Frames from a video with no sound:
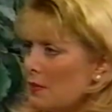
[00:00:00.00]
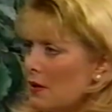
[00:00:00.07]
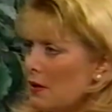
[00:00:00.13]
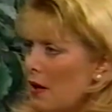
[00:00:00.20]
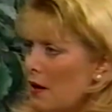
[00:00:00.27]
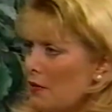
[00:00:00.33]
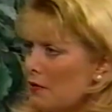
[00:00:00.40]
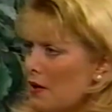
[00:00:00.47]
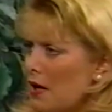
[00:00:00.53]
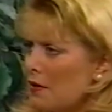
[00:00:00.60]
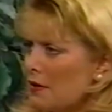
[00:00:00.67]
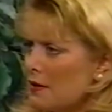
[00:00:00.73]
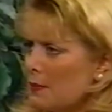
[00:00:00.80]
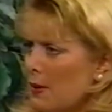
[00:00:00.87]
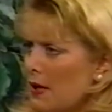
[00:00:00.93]
I mean, how
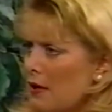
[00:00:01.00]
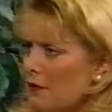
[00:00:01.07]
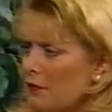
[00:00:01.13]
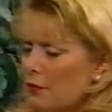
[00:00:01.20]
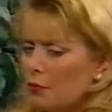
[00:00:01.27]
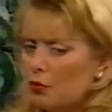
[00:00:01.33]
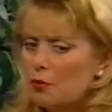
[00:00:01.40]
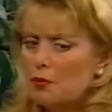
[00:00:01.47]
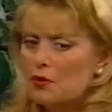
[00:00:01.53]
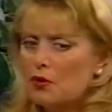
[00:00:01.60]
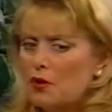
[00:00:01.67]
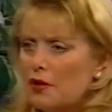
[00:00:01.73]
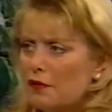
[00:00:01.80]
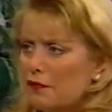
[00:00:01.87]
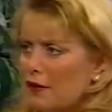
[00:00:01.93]
does pain from
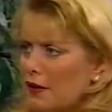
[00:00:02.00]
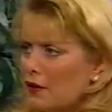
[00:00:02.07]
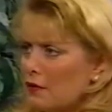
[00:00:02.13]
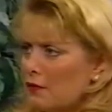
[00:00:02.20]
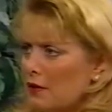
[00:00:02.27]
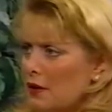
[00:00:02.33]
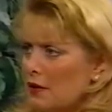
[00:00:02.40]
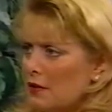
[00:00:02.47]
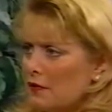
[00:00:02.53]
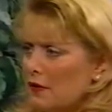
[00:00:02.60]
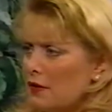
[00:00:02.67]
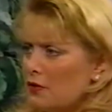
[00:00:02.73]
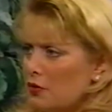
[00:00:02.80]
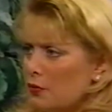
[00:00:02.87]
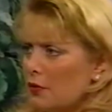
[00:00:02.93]
rheumatoid affect an
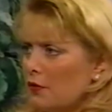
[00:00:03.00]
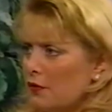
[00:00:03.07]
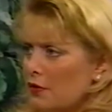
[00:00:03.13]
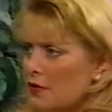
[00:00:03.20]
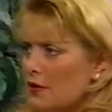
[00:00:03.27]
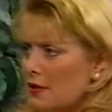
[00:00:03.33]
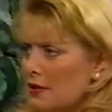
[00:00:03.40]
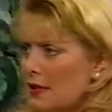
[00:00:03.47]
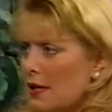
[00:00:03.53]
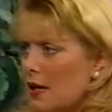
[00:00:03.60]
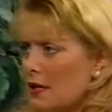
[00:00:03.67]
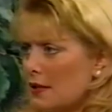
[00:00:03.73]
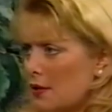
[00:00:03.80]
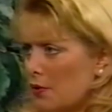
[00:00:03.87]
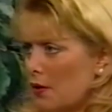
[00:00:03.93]
individual versus the
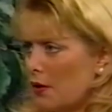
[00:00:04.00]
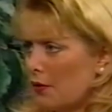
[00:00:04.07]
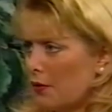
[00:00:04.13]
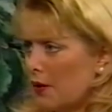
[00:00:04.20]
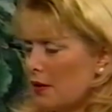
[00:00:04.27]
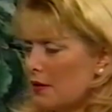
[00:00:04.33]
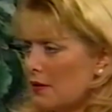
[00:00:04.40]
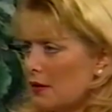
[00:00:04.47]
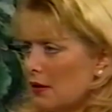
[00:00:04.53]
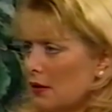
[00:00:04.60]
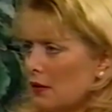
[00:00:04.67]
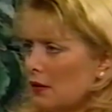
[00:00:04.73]
osteoarthritis?